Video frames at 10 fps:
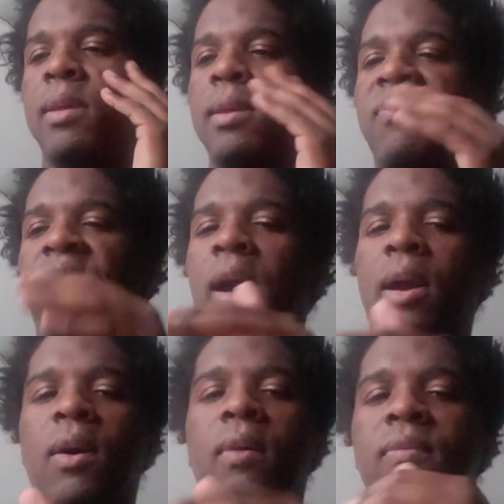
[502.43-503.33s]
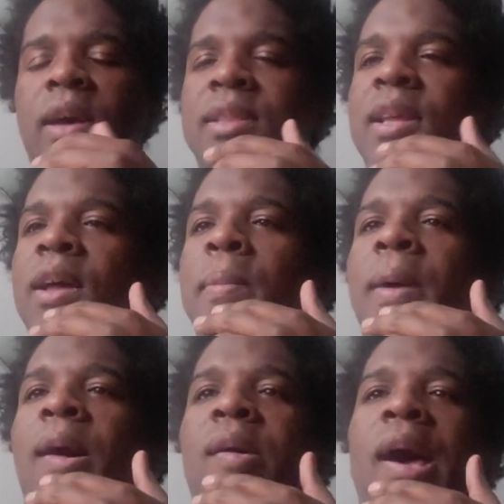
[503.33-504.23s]
Before I go, I thought
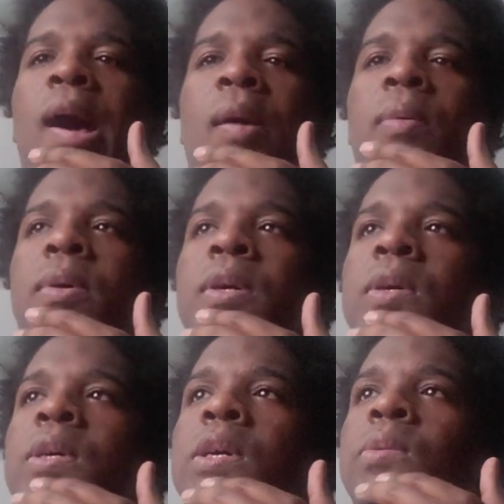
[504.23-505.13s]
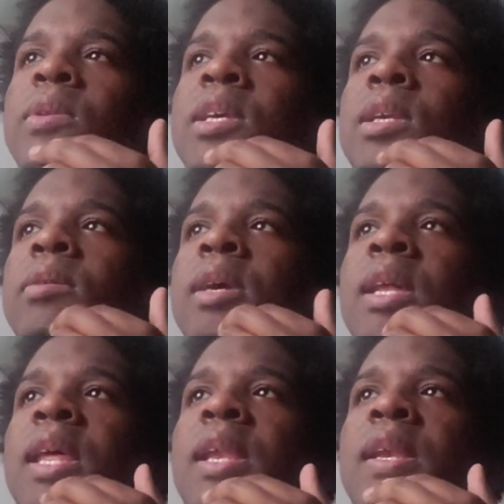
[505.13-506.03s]
about how with Hillary
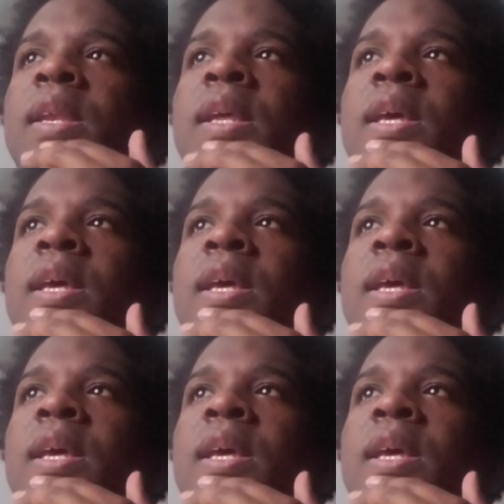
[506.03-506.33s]
Clinton,